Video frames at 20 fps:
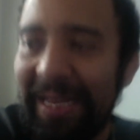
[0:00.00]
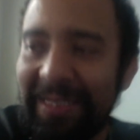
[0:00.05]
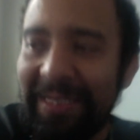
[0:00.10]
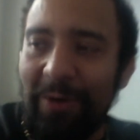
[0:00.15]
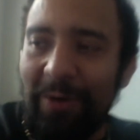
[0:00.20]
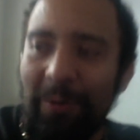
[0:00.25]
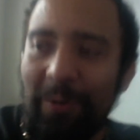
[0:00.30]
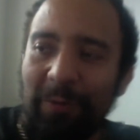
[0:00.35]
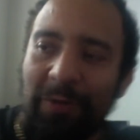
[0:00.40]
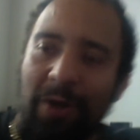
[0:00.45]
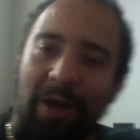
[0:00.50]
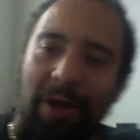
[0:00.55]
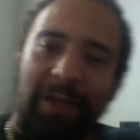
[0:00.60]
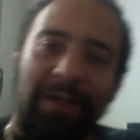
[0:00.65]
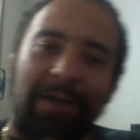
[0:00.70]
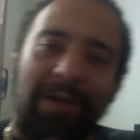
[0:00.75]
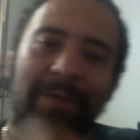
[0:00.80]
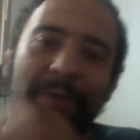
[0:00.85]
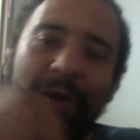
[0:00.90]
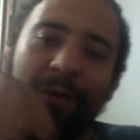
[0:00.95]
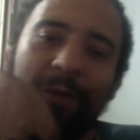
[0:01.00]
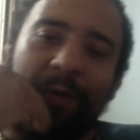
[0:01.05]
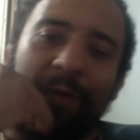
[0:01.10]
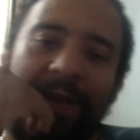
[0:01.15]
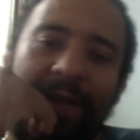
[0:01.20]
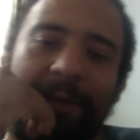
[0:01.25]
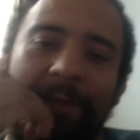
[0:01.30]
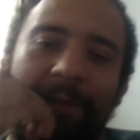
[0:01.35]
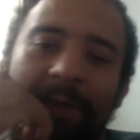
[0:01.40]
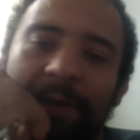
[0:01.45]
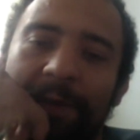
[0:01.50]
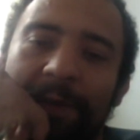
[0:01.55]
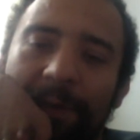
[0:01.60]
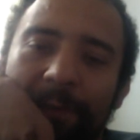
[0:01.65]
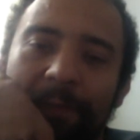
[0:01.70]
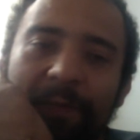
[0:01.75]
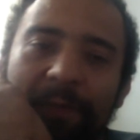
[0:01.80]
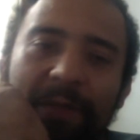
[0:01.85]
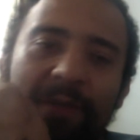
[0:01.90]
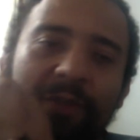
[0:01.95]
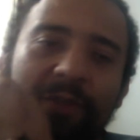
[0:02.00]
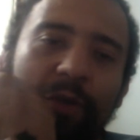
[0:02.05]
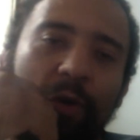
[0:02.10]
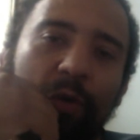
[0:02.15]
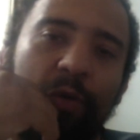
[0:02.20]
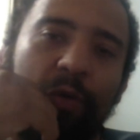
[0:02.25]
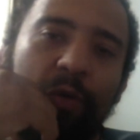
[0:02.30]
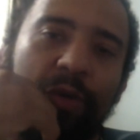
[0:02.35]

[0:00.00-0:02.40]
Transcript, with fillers: what I'm talking about, right? Yeah. So